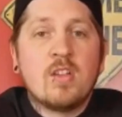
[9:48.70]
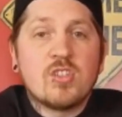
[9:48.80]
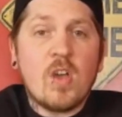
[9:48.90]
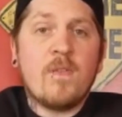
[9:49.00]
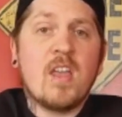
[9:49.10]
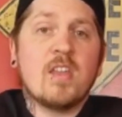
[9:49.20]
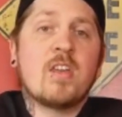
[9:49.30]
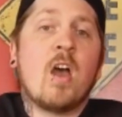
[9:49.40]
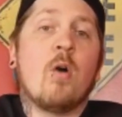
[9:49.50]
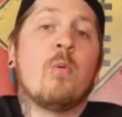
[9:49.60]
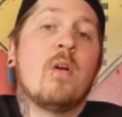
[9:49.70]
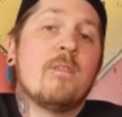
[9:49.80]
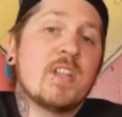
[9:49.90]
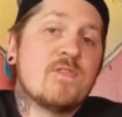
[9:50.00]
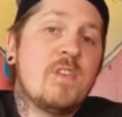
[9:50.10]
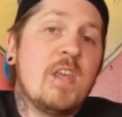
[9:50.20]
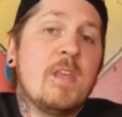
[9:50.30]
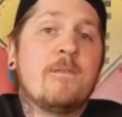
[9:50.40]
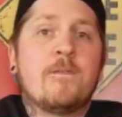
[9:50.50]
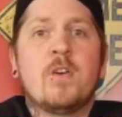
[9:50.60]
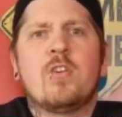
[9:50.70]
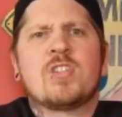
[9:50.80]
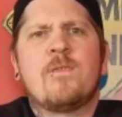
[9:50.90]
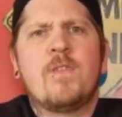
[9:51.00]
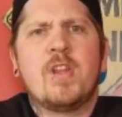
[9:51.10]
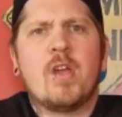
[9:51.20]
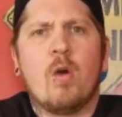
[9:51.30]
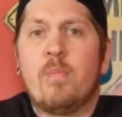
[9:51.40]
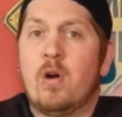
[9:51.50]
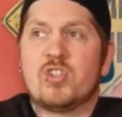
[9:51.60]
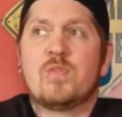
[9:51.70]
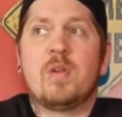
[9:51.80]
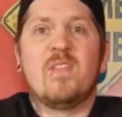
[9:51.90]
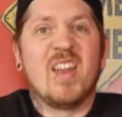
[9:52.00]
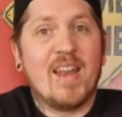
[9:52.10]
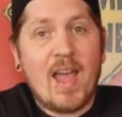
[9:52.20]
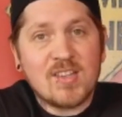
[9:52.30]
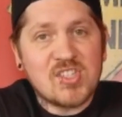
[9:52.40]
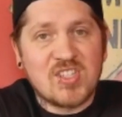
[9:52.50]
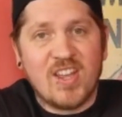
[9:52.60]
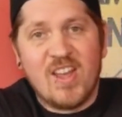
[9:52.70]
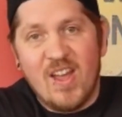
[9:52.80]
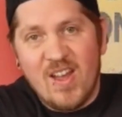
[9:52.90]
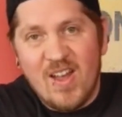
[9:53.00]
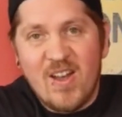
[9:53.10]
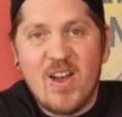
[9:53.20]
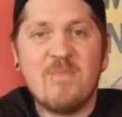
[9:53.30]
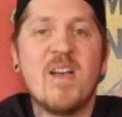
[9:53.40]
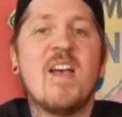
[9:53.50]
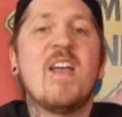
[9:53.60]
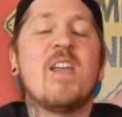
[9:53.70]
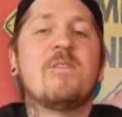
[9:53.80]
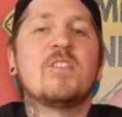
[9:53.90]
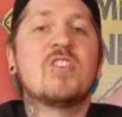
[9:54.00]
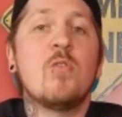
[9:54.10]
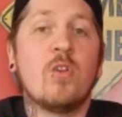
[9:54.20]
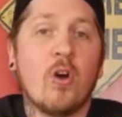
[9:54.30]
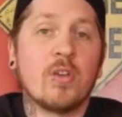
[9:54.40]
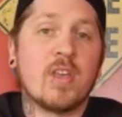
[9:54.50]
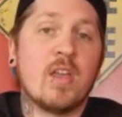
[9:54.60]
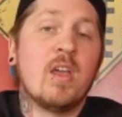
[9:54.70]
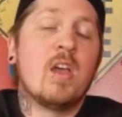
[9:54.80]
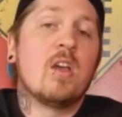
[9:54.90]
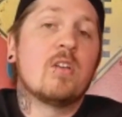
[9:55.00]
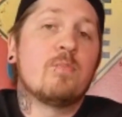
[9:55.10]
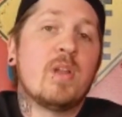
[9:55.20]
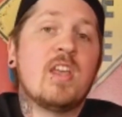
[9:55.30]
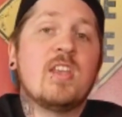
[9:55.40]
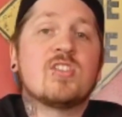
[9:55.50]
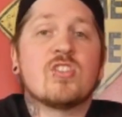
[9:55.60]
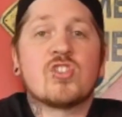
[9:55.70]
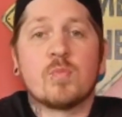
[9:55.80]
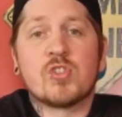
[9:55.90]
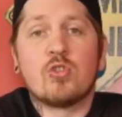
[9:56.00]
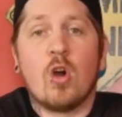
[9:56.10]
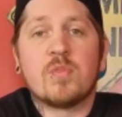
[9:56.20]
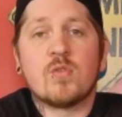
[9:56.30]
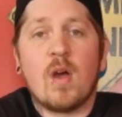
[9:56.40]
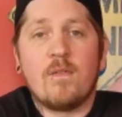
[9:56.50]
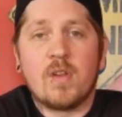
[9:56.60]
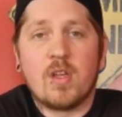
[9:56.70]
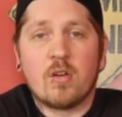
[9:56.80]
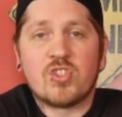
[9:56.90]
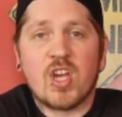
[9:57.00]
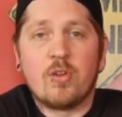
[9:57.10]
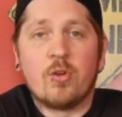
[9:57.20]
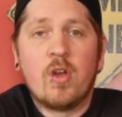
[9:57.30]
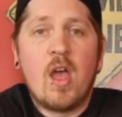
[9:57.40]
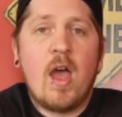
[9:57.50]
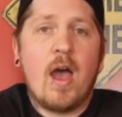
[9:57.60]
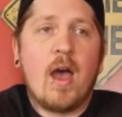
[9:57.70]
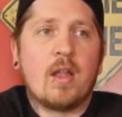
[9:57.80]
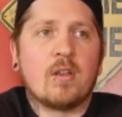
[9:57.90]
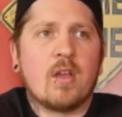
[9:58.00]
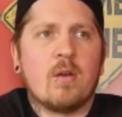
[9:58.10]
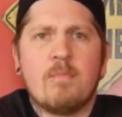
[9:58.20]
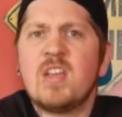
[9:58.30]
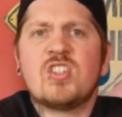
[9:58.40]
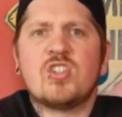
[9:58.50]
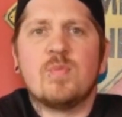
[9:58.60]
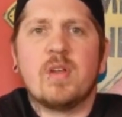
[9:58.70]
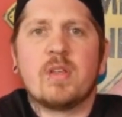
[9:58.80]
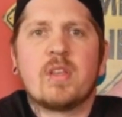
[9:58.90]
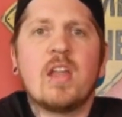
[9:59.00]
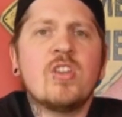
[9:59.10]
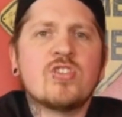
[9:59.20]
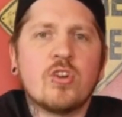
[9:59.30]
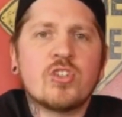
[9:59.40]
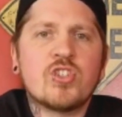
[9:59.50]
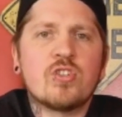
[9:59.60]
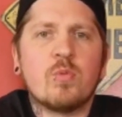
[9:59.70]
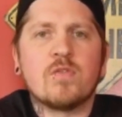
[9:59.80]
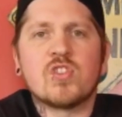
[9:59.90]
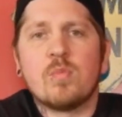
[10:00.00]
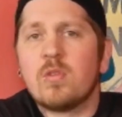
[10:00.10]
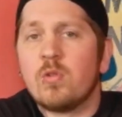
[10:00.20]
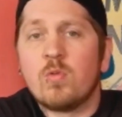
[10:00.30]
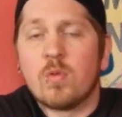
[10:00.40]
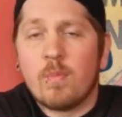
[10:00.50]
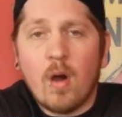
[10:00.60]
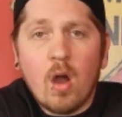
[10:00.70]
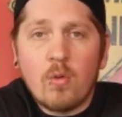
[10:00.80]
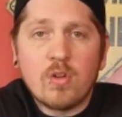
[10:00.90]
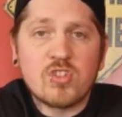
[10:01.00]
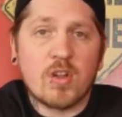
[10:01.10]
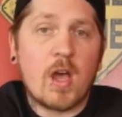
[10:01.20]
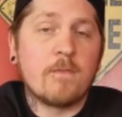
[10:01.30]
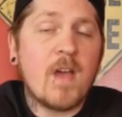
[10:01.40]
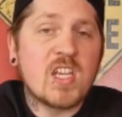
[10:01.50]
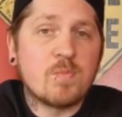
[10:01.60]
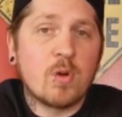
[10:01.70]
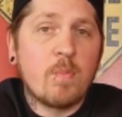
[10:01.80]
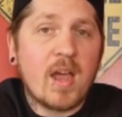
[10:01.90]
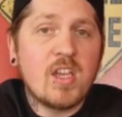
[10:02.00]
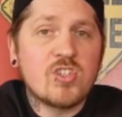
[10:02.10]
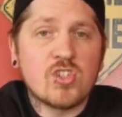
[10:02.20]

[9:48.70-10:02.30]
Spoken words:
So there you go, that's the first video, possibly the last. If you do like it, please subscribe to our video channel and message me. Get in touch with Superglued Wooden Pirates on our Facebook page,